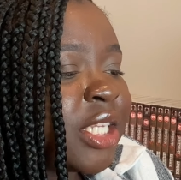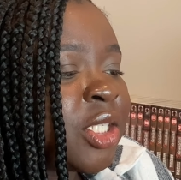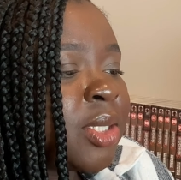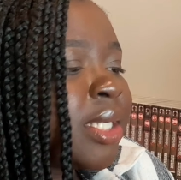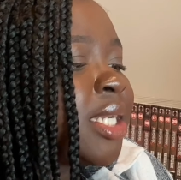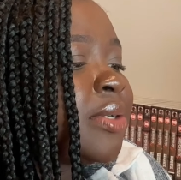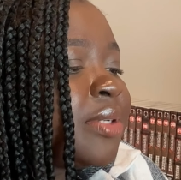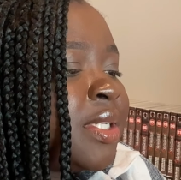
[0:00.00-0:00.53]
I
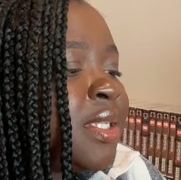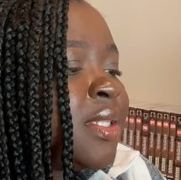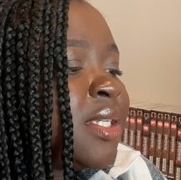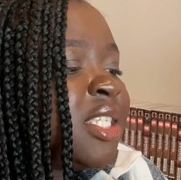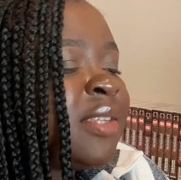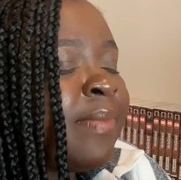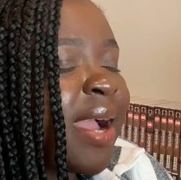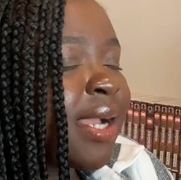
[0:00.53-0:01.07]
started reading
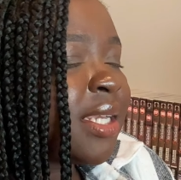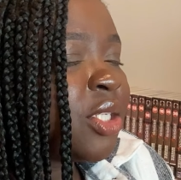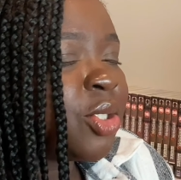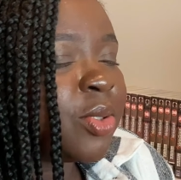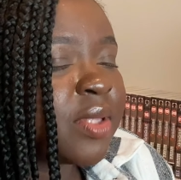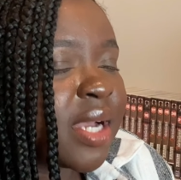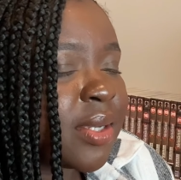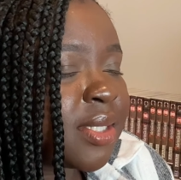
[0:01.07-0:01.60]
this back in
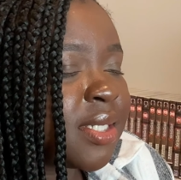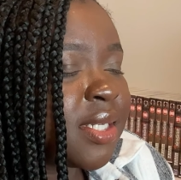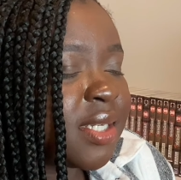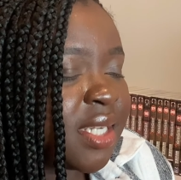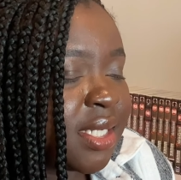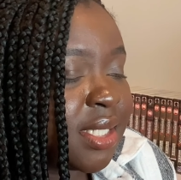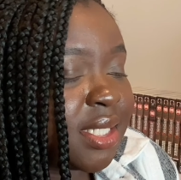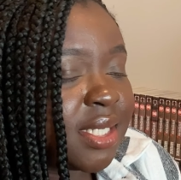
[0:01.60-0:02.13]

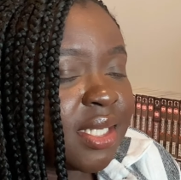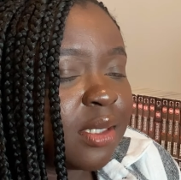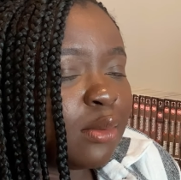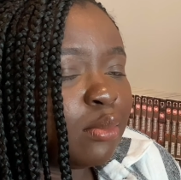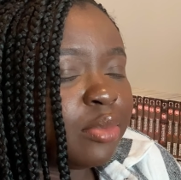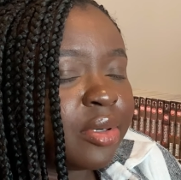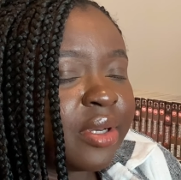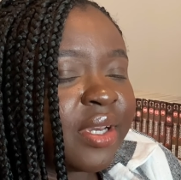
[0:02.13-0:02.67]

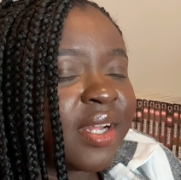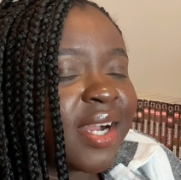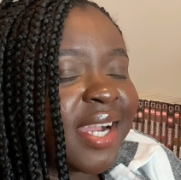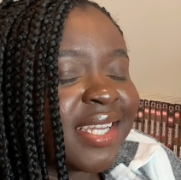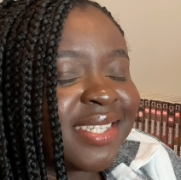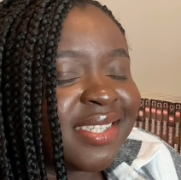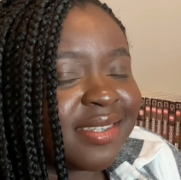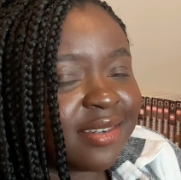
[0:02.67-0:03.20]
2018, but
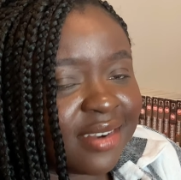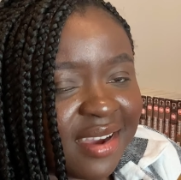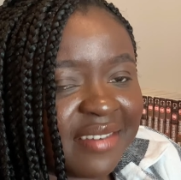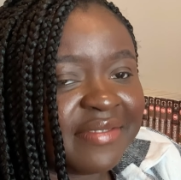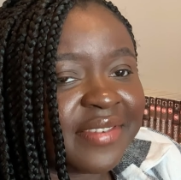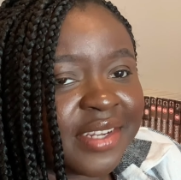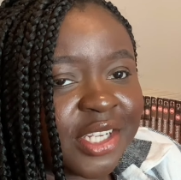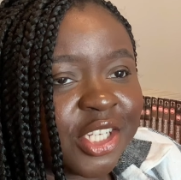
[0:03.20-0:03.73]
I did
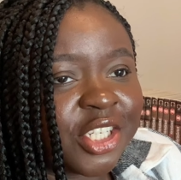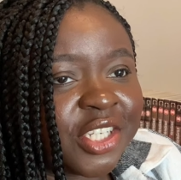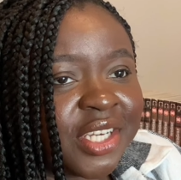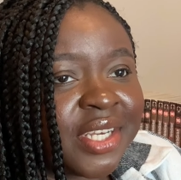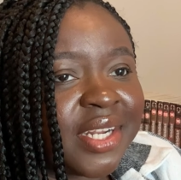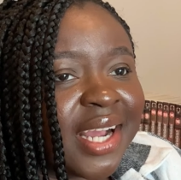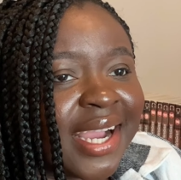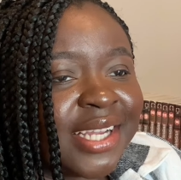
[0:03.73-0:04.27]
not finish
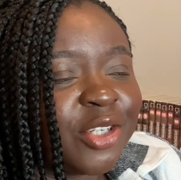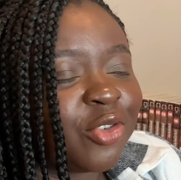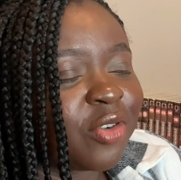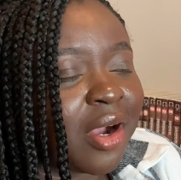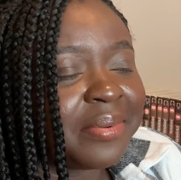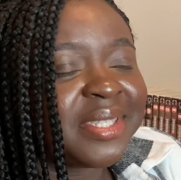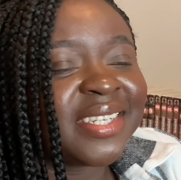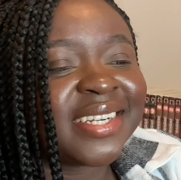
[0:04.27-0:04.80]
it. I
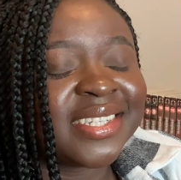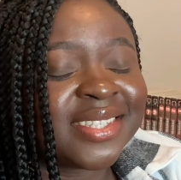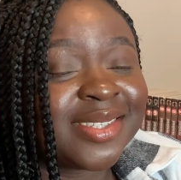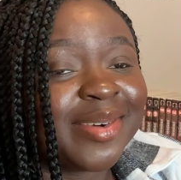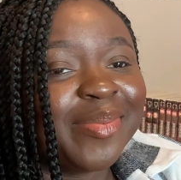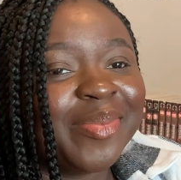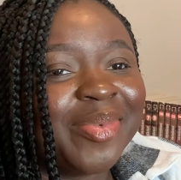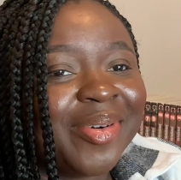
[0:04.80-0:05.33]
dropped it at
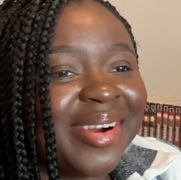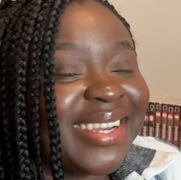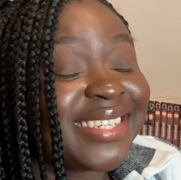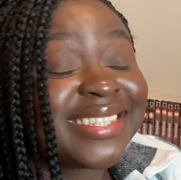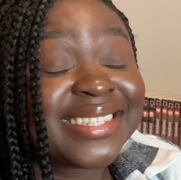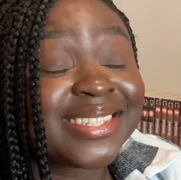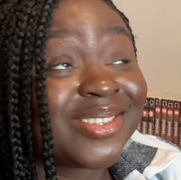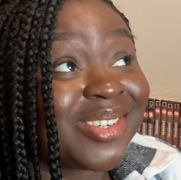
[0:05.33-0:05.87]
some
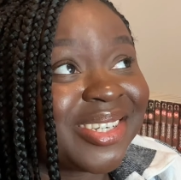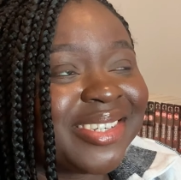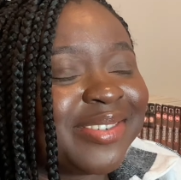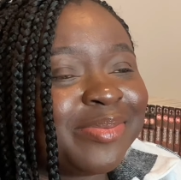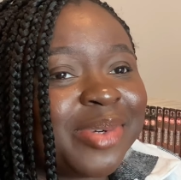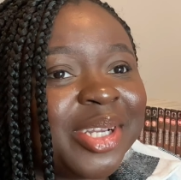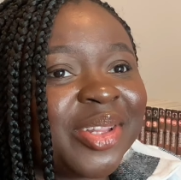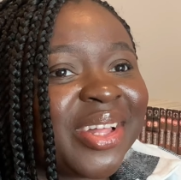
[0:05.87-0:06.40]
point. Story
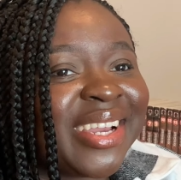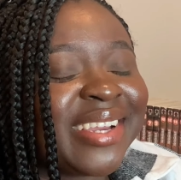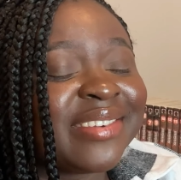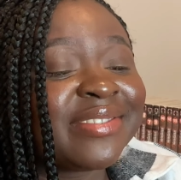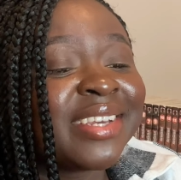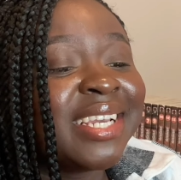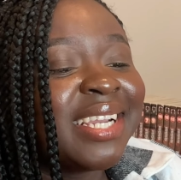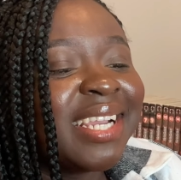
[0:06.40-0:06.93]
of my
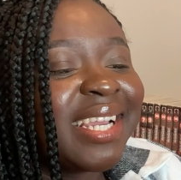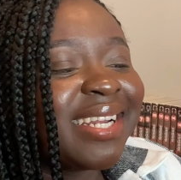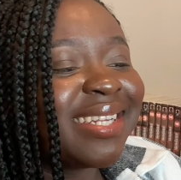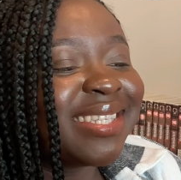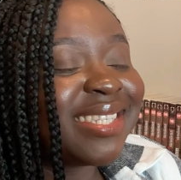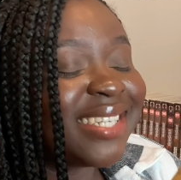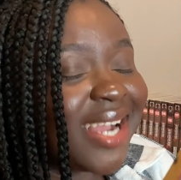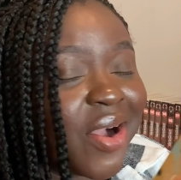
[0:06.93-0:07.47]
life. It
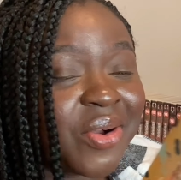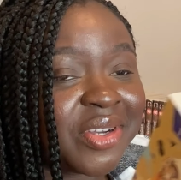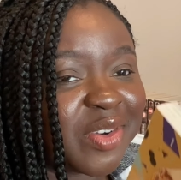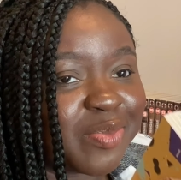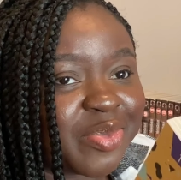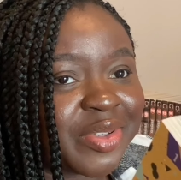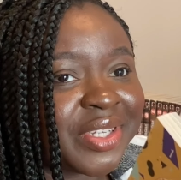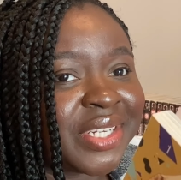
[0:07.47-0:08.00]
is now
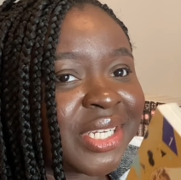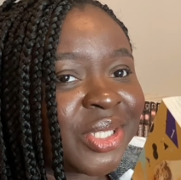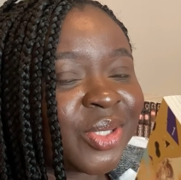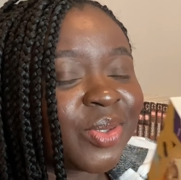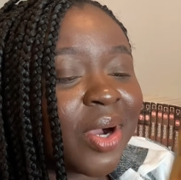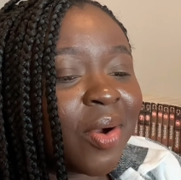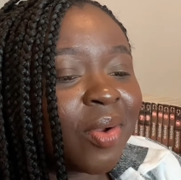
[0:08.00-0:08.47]
completed, so